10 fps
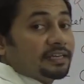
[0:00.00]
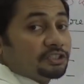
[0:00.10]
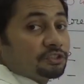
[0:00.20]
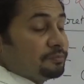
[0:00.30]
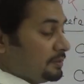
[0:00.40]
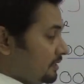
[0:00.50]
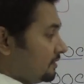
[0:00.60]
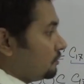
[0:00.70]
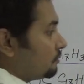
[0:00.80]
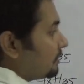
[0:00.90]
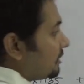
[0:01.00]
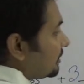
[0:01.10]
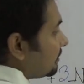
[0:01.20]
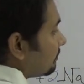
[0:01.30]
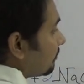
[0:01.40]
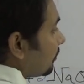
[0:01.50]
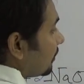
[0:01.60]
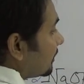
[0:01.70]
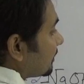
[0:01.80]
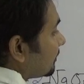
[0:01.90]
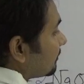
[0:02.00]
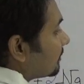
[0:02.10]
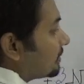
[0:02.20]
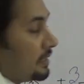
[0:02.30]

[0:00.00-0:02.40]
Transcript: that should be 3 molecule.